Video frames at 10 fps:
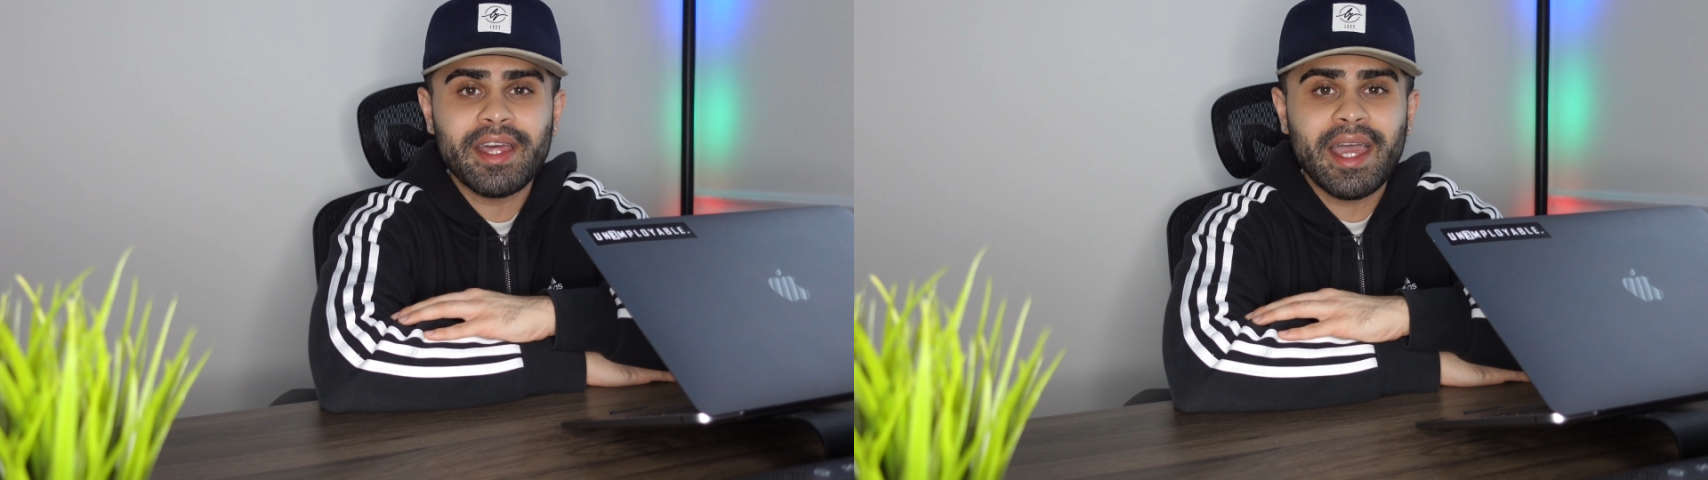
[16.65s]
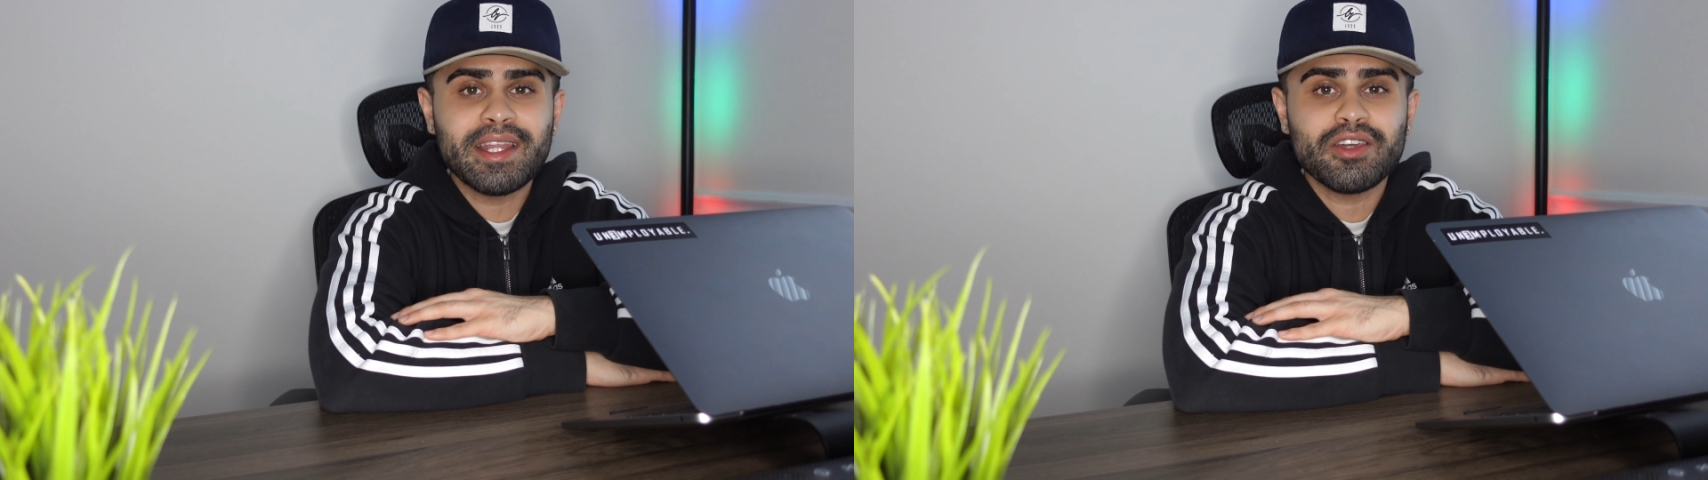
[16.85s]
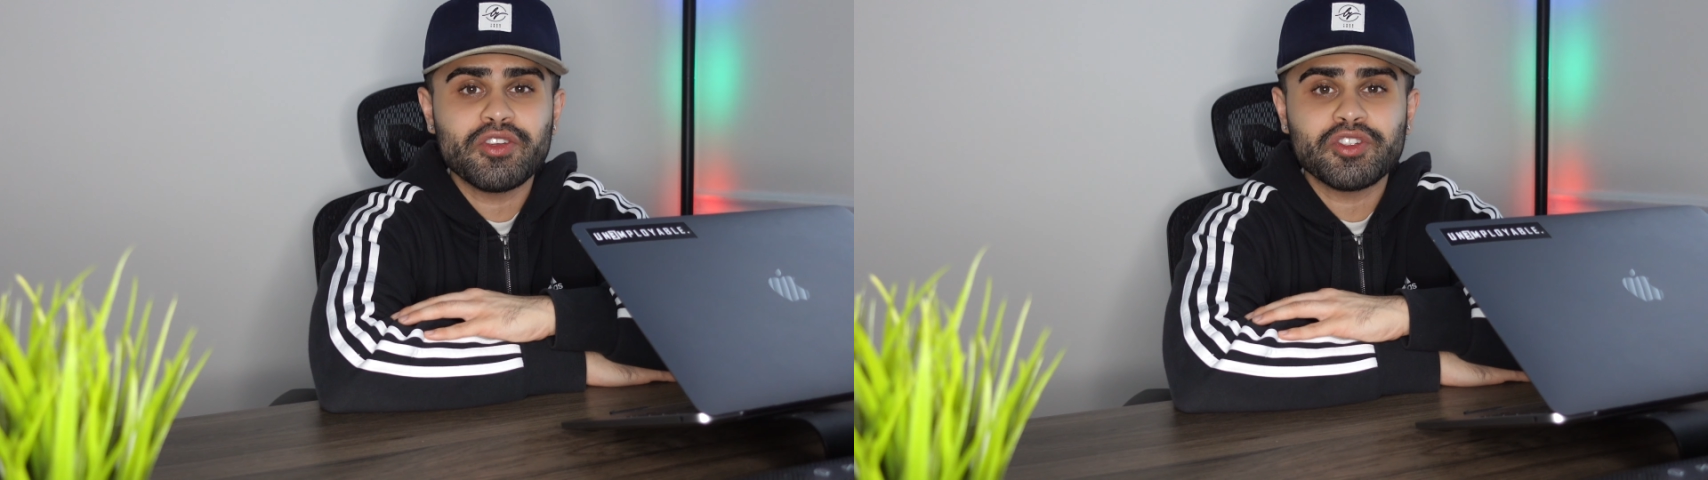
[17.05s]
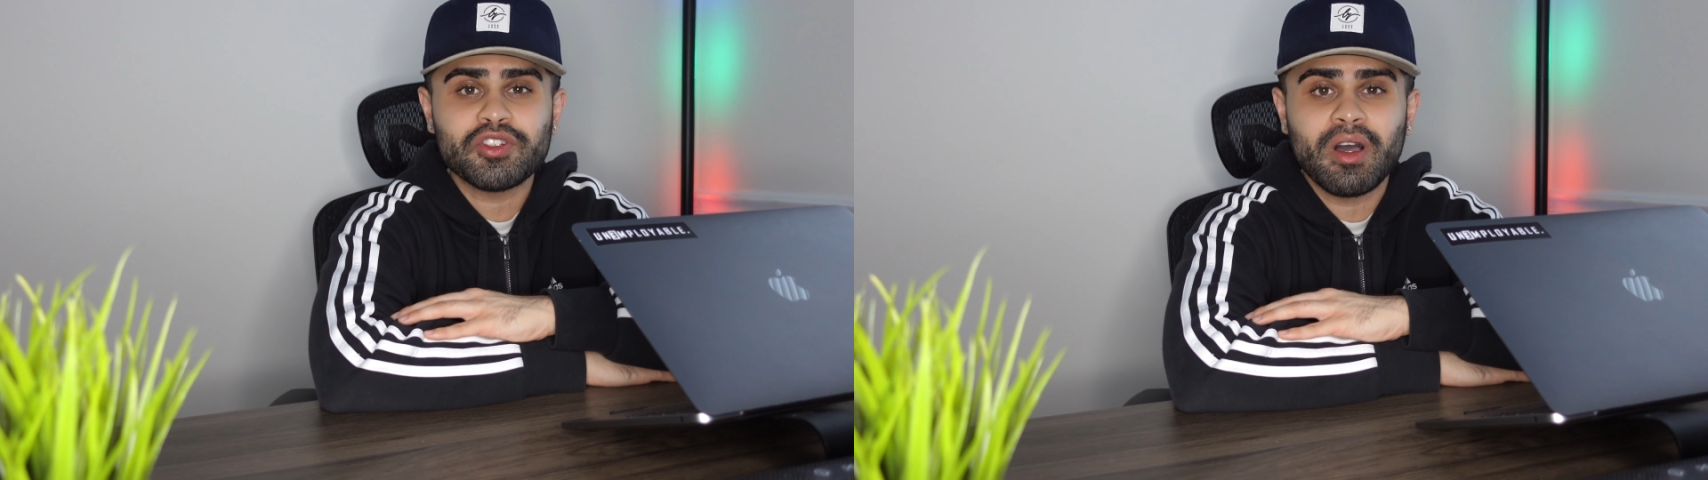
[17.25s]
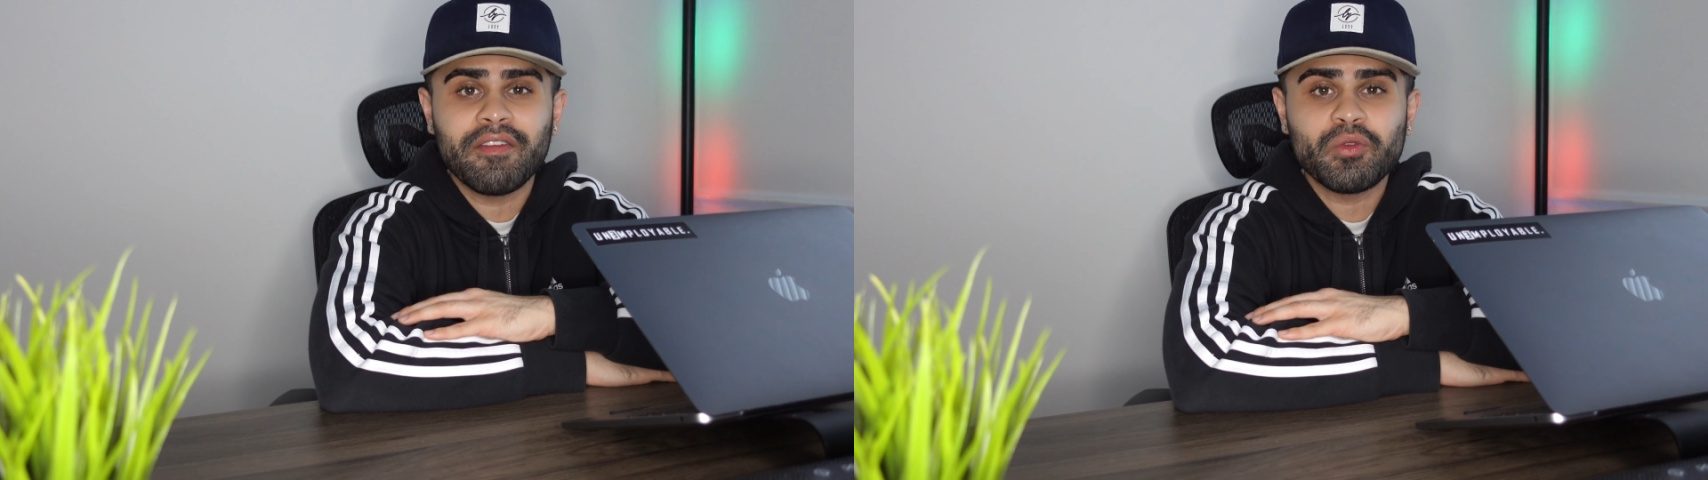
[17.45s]
any other
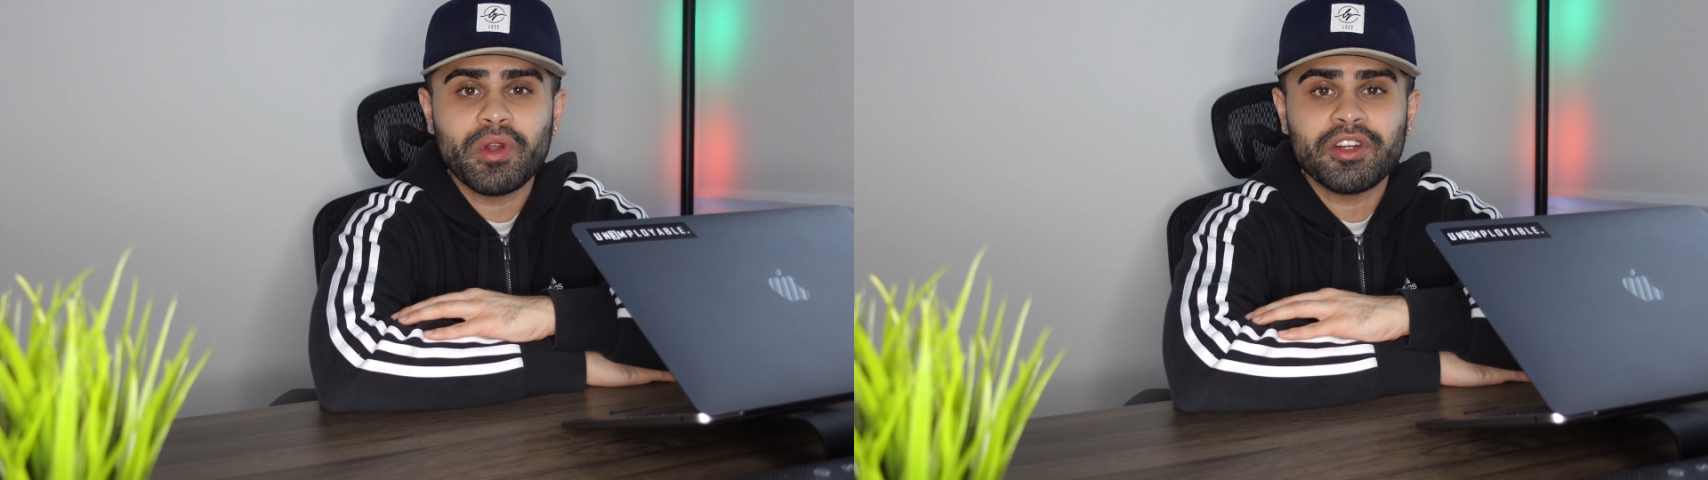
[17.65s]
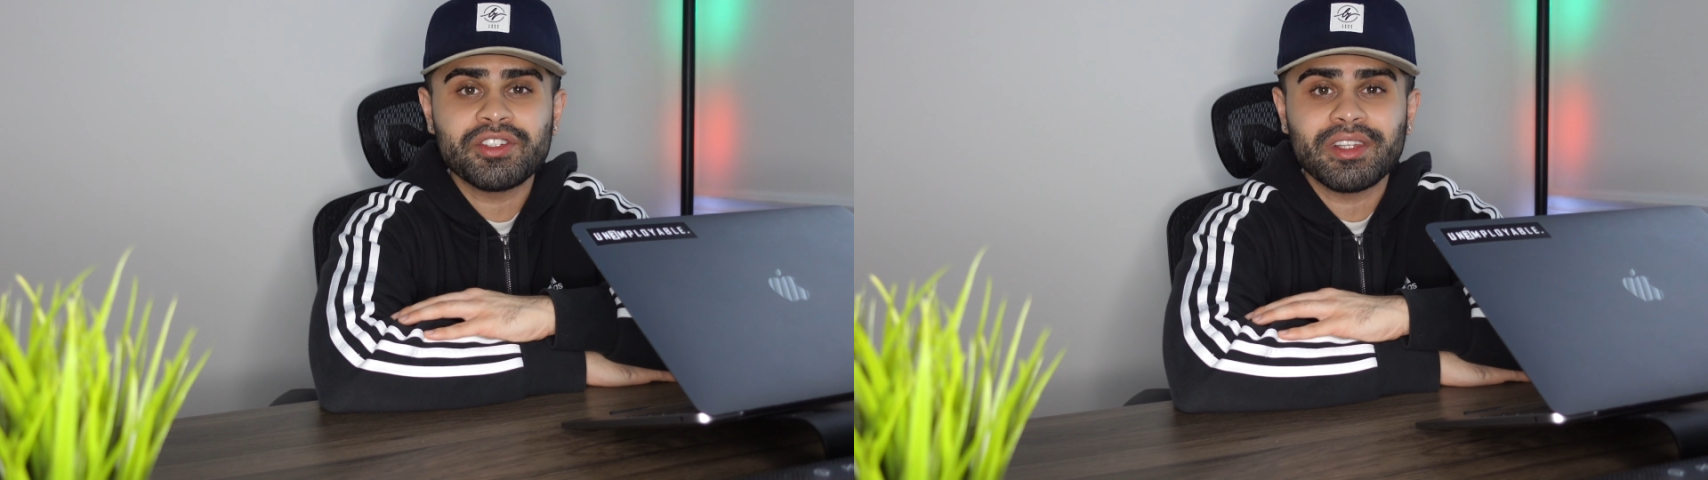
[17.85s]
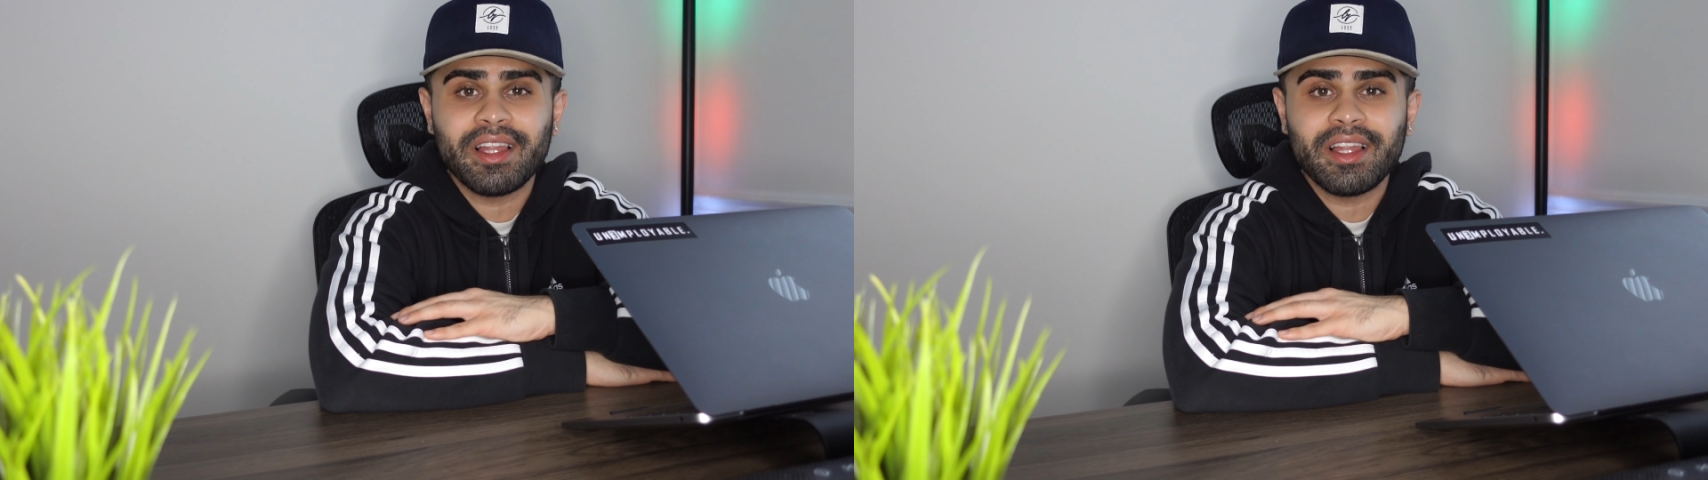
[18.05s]
softwares